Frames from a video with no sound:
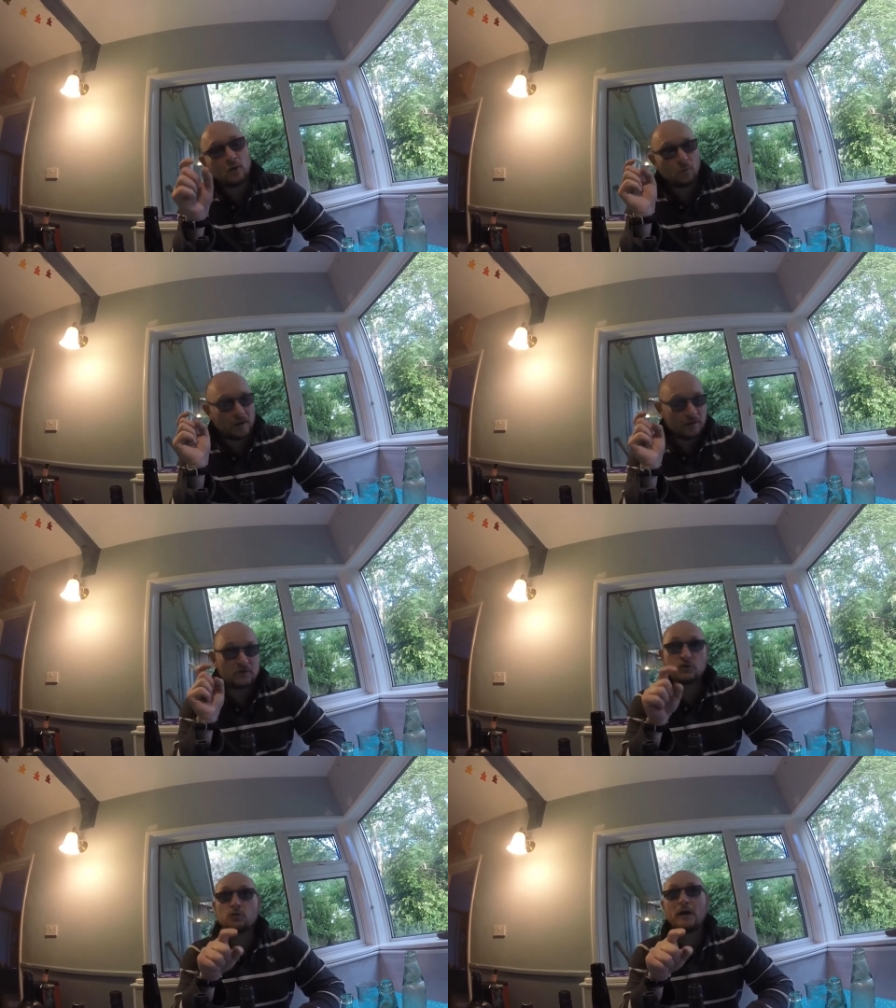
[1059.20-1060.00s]
when
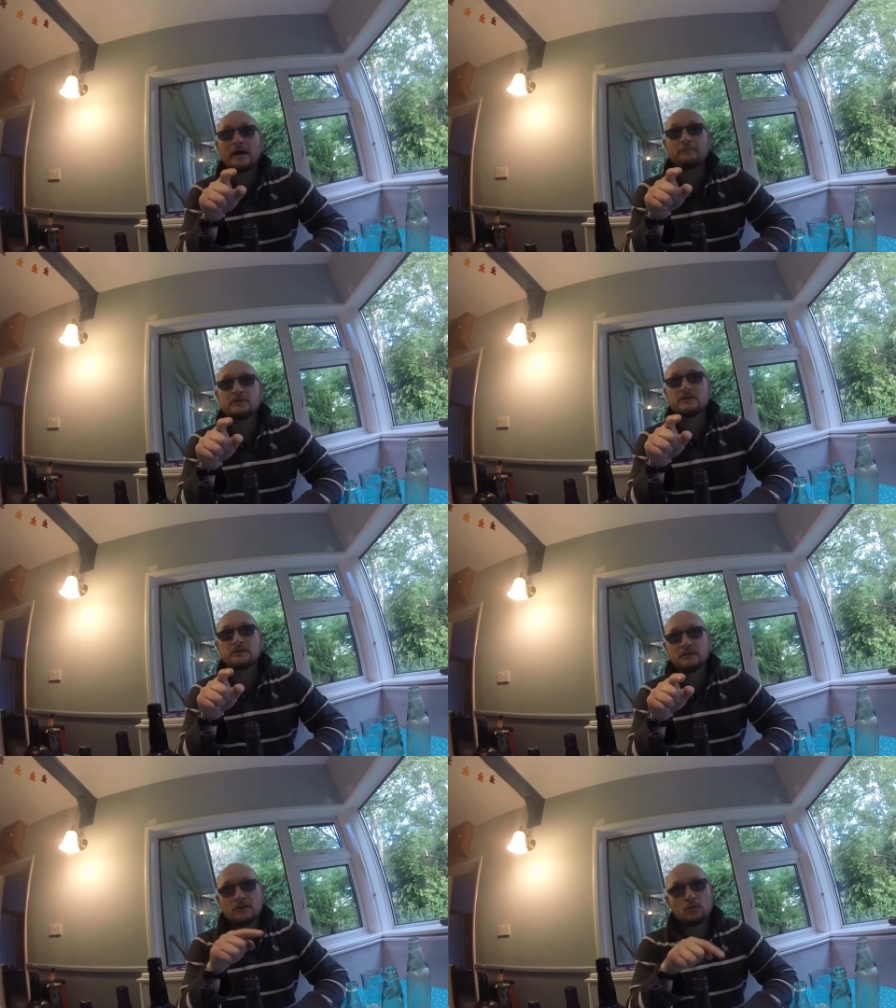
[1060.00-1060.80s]
Schweppes
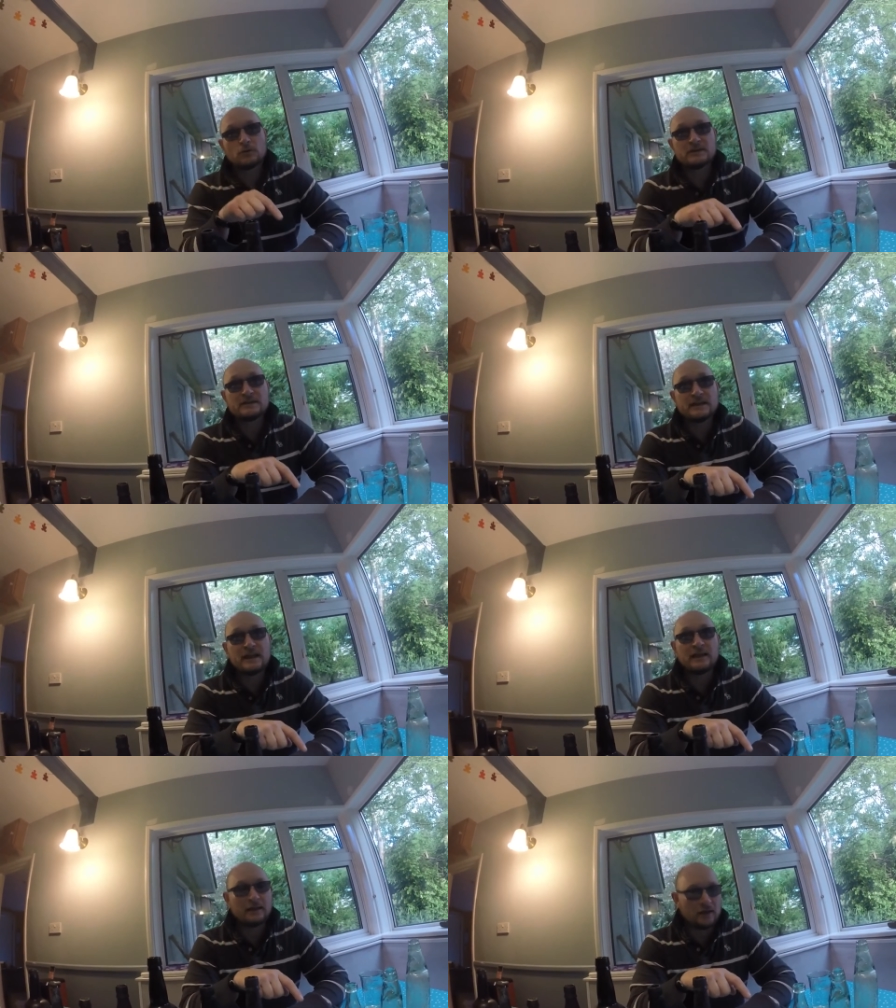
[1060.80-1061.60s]
was
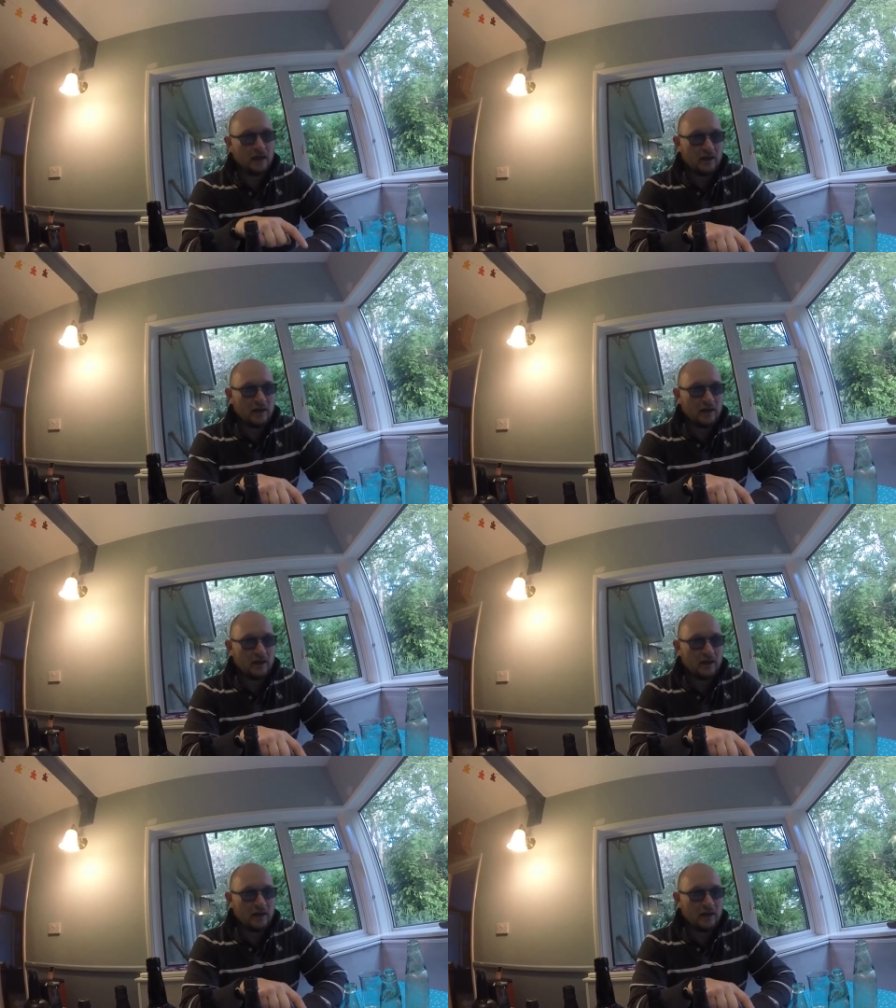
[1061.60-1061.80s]
selling